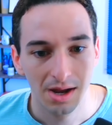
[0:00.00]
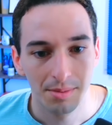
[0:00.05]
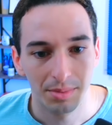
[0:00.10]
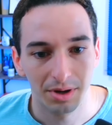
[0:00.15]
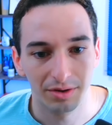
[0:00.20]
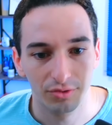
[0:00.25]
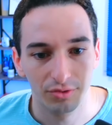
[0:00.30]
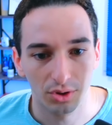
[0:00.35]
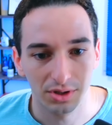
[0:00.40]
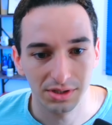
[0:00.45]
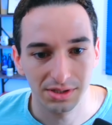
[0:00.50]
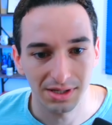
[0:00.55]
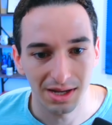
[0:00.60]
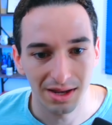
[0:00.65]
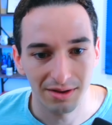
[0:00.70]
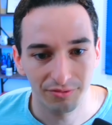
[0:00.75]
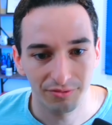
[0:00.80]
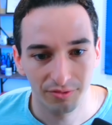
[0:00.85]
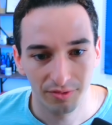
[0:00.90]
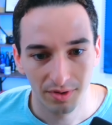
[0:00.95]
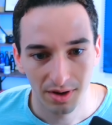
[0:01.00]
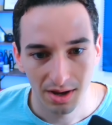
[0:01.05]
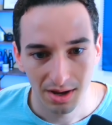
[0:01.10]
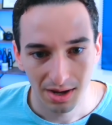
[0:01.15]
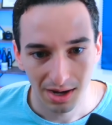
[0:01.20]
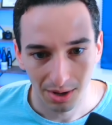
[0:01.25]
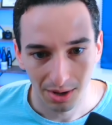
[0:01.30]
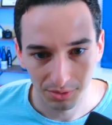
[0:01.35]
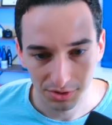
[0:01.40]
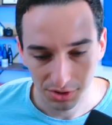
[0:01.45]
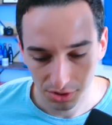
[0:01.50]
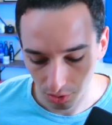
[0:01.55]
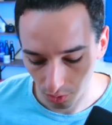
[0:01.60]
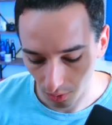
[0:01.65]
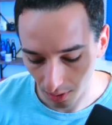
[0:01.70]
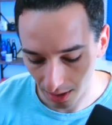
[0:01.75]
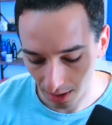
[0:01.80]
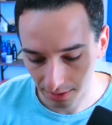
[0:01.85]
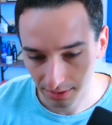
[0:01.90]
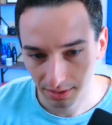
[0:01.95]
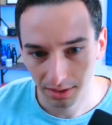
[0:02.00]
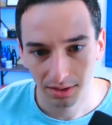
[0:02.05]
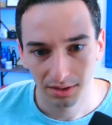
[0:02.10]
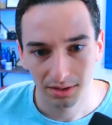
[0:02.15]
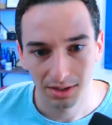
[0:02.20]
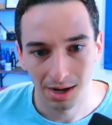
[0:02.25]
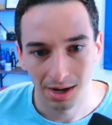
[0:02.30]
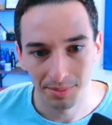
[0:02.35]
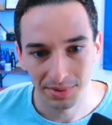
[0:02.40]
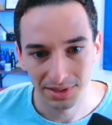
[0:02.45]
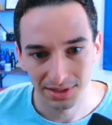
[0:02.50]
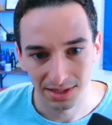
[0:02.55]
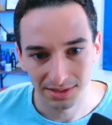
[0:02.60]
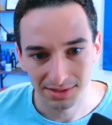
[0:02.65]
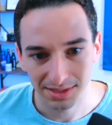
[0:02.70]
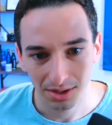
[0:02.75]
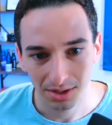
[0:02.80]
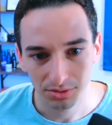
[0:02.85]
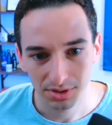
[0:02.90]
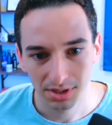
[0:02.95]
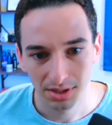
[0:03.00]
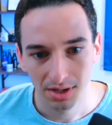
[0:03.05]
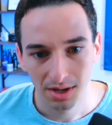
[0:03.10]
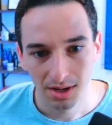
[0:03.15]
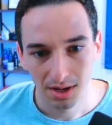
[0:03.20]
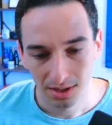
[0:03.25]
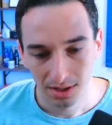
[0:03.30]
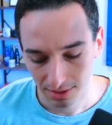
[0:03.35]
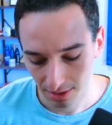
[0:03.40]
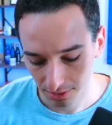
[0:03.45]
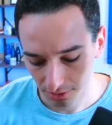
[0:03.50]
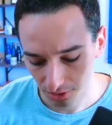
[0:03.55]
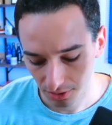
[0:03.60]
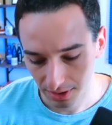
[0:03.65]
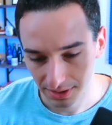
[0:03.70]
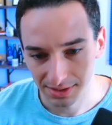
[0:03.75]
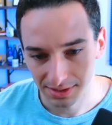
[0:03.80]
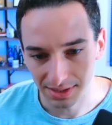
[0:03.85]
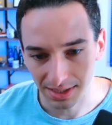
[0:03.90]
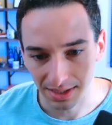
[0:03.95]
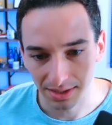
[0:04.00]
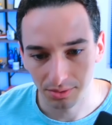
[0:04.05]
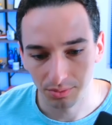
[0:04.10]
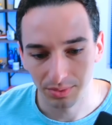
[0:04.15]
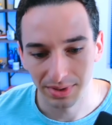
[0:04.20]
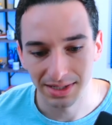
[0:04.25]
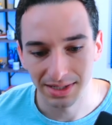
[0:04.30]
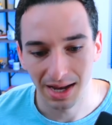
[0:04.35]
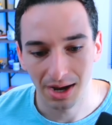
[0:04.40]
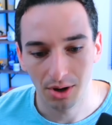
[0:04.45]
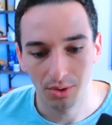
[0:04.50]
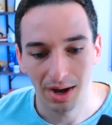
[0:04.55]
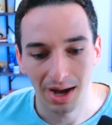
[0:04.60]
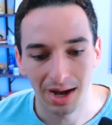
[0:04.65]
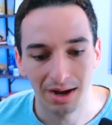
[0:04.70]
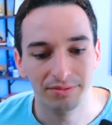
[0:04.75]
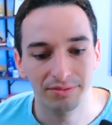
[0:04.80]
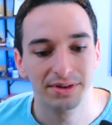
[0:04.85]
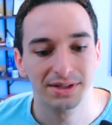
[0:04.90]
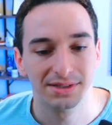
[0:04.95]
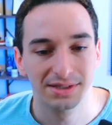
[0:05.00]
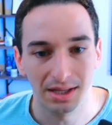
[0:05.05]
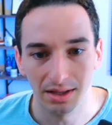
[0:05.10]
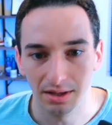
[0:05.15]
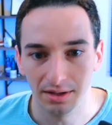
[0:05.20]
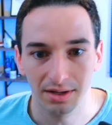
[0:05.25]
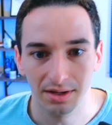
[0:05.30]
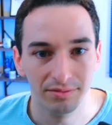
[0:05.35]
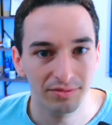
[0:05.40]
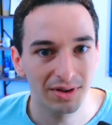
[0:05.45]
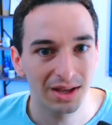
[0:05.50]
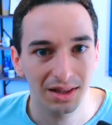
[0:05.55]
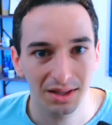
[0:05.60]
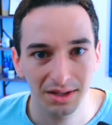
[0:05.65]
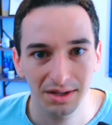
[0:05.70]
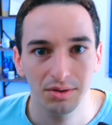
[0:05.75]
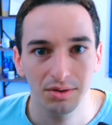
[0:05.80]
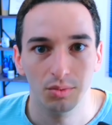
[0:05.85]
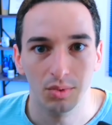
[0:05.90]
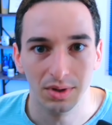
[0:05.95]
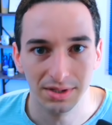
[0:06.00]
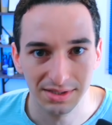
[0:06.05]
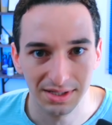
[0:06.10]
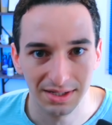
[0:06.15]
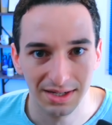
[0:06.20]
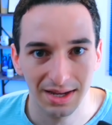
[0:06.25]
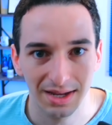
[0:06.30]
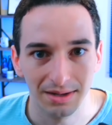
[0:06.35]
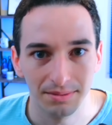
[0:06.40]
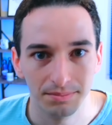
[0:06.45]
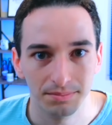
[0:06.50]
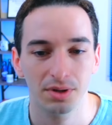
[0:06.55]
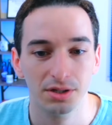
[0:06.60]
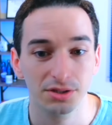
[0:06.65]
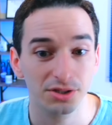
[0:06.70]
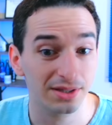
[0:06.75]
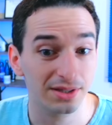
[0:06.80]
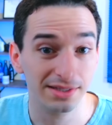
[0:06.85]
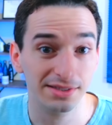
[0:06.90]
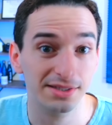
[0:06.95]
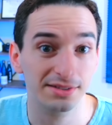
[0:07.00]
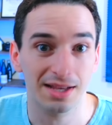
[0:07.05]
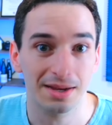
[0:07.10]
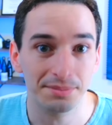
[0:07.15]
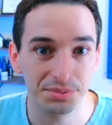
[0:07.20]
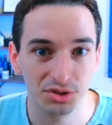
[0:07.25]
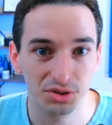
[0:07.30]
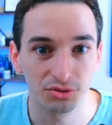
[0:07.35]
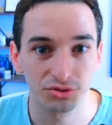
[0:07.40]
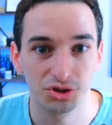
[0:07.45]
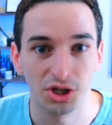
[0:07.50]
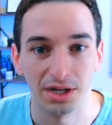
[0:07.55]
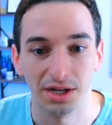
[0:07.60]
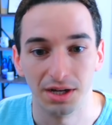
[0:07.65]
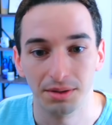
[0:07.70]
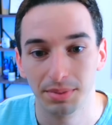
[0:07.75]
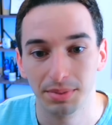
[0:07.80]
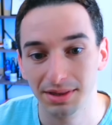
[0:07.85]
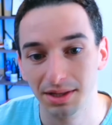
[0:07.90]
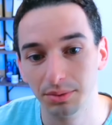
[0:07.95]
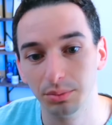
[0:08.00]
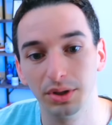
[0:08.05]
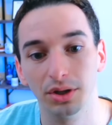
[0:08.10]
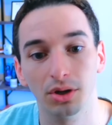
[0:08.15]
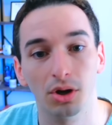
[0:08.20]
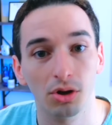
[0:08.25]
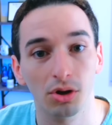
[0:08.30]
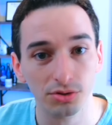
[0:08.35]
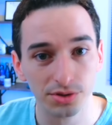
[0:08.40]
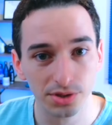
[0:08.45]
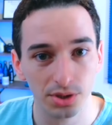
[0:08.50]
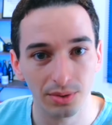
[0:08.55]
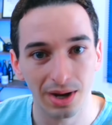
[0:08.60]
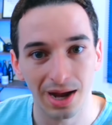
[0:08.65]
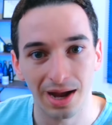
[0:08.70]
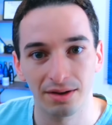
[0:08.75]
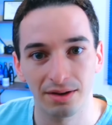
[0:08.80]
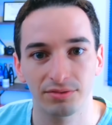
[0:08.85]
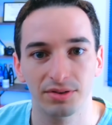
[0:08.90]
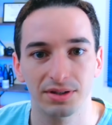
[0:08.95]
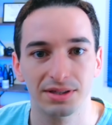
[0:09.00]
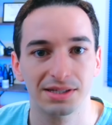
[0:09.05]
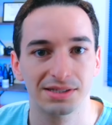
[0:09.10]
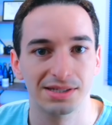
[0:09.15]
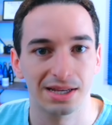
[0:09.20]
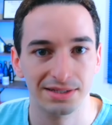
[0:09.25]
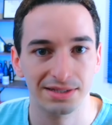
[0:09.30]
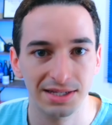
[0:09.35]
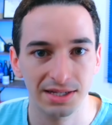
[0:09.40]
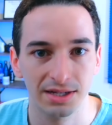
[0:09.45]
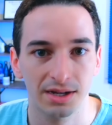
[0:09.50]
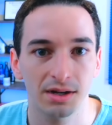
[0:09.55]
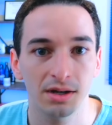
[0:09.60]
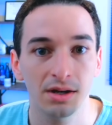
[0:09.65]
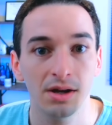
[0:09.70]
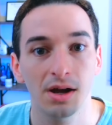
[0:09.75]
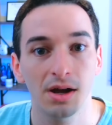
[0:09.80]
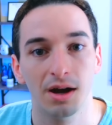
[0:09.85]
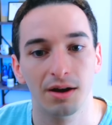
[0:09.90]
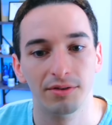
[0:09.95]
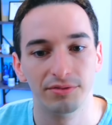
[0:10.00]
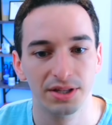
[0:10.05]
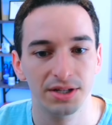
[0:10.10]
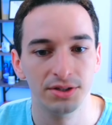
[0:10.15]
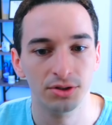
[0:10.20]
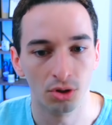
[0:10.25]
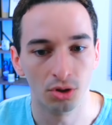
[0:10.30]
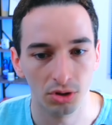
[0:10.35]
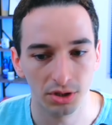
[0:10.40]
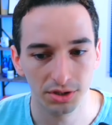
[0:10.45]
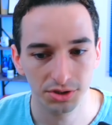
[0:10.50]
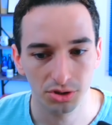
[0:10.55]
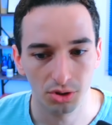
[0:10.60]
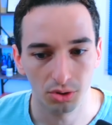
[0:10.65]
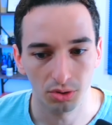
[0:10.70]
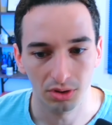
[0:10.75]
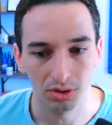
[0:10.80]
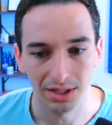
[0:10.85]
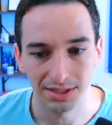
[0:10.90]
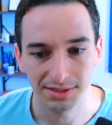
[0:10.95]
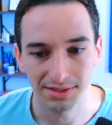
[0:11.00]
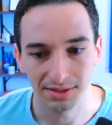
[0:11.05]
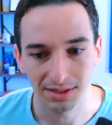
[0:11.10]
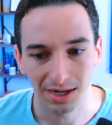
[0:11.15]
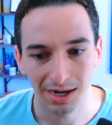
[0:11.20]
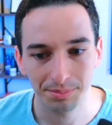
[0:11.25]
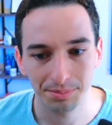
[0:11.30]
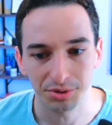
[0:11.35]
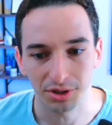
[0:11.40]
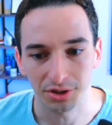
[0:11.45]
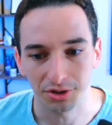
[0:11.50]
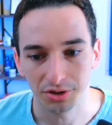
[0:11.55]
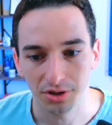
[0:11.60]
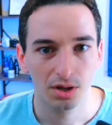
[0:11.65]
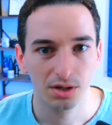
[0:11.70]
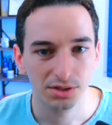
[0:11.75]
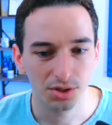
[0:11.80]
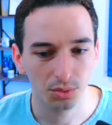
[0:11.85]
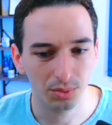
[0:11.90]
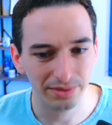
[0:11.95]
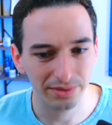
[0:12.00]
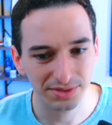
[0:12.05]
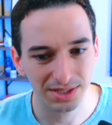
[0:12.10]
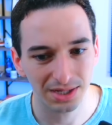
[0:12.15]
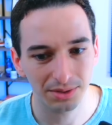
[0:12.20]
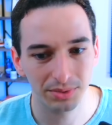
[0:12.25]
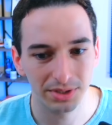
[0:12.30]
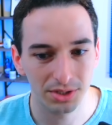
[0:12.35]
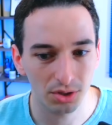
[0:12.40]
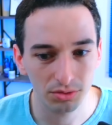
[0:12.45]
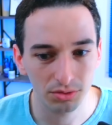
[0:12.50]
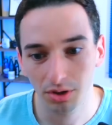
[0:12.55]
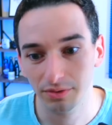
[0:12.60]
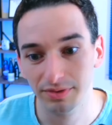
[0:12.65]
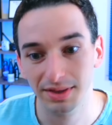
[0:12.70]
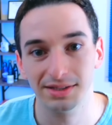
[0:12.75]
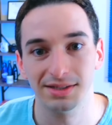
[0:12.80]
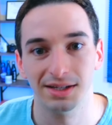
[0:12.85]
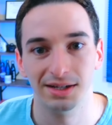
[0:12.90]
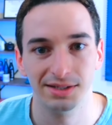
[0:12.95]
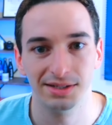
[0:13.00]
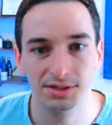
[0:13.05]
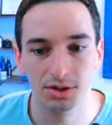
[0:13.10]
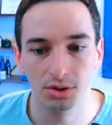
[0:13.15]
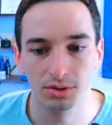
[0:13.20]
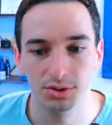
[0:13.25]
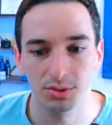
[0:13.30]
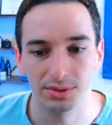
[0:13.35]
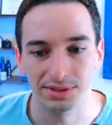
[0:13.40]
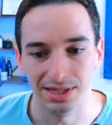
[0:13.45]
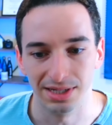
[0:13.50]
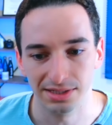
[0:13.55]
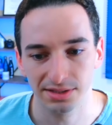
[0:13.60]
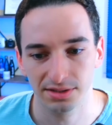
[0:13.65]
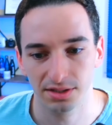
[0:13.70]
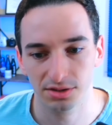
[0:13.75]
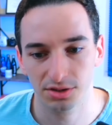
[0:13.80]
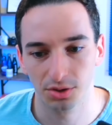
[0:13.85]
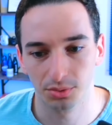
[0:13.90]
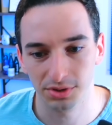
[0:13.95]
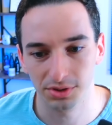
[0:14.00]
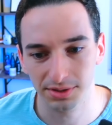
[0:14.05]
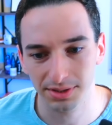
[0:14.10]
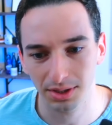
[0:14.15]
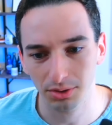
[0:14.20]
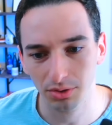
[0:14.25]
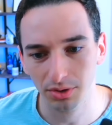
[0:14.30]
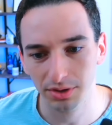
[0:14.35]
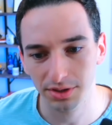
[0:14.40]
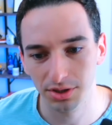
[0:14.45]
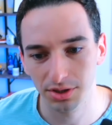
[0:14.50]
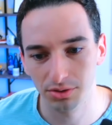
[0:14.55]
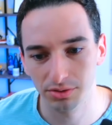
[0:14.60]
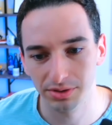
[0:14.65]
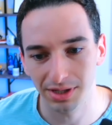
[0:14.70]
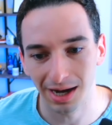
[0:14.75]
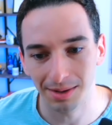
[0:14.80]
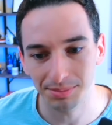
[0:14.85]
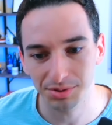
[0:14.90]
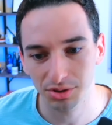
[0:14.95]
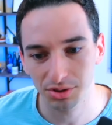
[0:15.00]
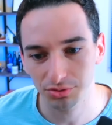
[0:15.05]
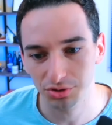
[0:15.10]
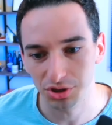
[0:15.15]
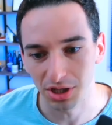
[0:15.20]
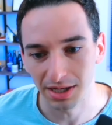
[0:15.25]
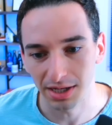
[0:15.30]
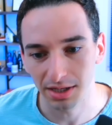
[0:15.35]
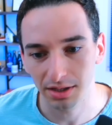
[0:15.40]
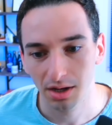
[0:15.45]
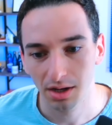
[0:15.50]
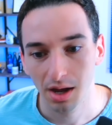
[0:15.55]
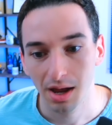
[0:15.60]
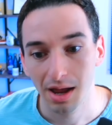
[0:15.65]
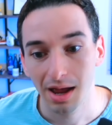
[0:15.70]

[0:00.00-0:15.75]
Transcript: But of course, if I was to uncomment this out, then you can see we now have Silicon Valley once again. So this is optional chaining, but then we also have this idea of the nullish coalescing operator. So what if, say, we don't know if the city is going to exist, so we're still going to use optional chaining.